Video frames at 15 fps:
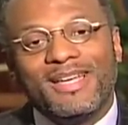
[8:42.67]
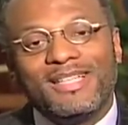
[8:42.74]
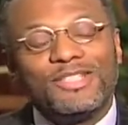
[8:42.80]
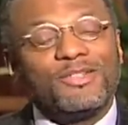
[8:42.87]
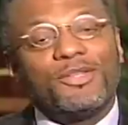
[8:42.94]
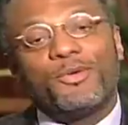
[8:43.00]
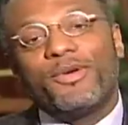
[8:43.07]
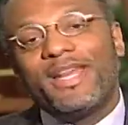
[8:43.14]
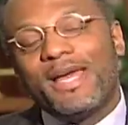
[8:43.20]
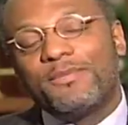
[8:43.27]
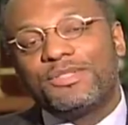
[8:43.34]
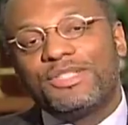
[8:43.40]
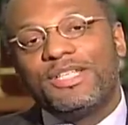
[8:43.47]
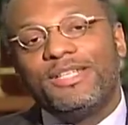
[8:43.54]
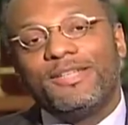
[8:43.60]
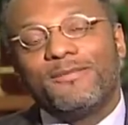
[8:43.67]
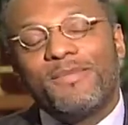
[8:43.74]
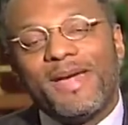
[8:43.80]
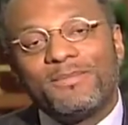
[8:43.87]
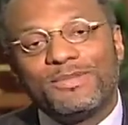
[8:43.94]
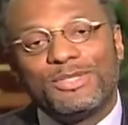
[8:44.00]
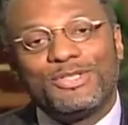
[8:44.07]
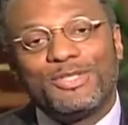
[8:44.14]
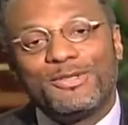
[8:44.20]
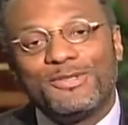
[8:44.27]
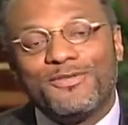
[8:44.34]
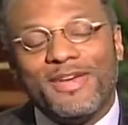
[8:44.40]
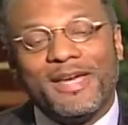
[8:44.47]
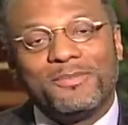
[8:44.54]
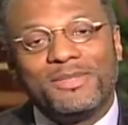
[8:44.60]
To the Great Abyssinia Baptist Church
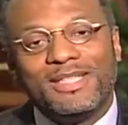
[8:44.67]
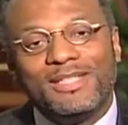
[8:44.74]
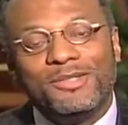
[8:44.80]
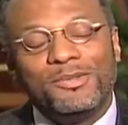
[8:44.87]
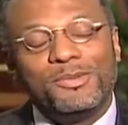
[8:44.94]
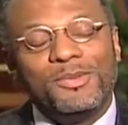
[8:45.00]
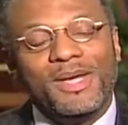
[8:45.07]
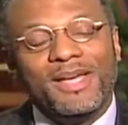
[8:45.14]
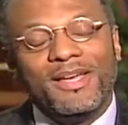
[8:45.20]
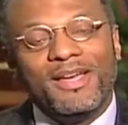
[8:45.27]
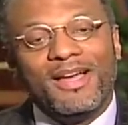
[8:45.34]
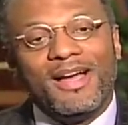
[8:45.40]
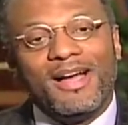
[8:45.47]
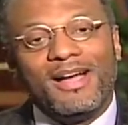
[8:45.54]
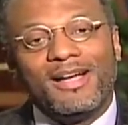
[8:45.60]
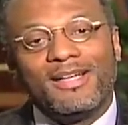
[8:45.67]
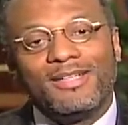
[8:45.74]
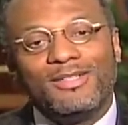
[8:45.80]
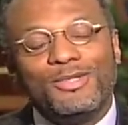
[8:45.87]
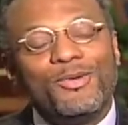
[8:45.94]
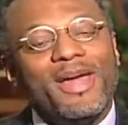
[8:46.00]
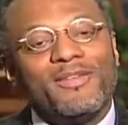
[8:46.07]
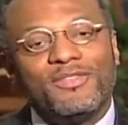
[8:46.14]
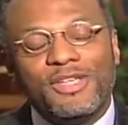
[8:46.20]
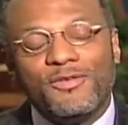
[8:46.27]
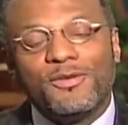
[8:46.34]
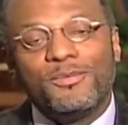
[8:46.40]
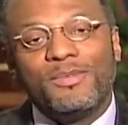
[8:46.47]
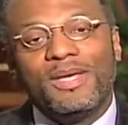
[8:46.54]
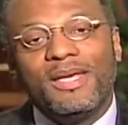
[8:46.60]
family, you, uh, you have
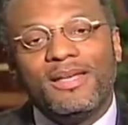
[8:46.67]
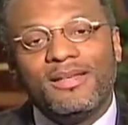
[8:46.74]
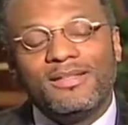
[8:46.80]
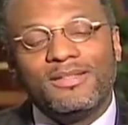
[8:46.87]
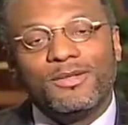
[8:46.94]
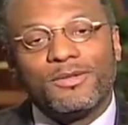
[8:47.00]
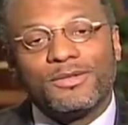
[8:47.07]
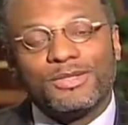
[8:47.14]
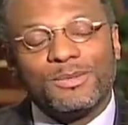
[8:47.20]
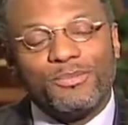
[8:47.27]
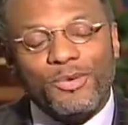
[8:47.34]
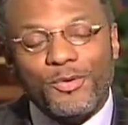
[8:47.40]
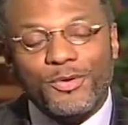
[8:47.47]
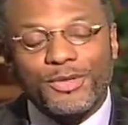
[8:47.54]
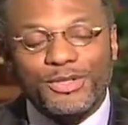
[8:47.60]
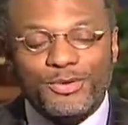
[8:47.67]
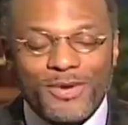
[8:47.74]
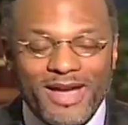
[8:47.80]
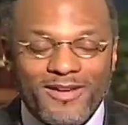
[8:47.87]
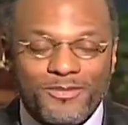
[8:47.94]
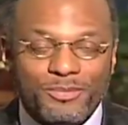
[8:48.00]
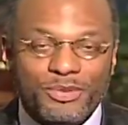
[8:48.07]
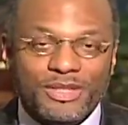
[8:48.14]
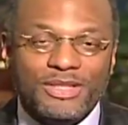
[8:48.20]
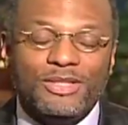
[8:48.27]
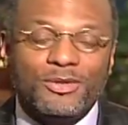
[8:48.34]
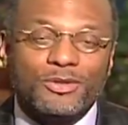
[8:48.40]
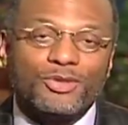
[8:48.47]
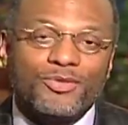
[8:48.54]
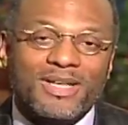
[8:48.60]
given me your support. You have put
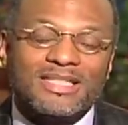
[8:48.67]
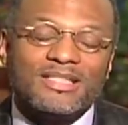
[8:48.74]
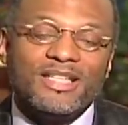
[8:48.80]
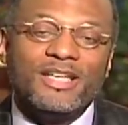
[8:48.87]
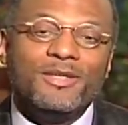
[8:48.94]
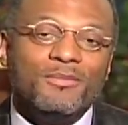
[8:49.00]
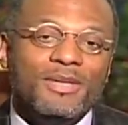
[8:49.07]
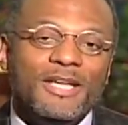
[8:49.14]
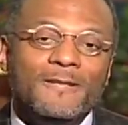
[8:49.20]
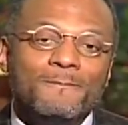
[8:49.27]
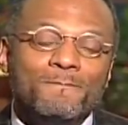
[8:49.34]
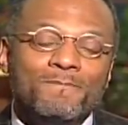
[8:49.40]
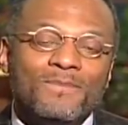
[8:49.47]
your trust in me.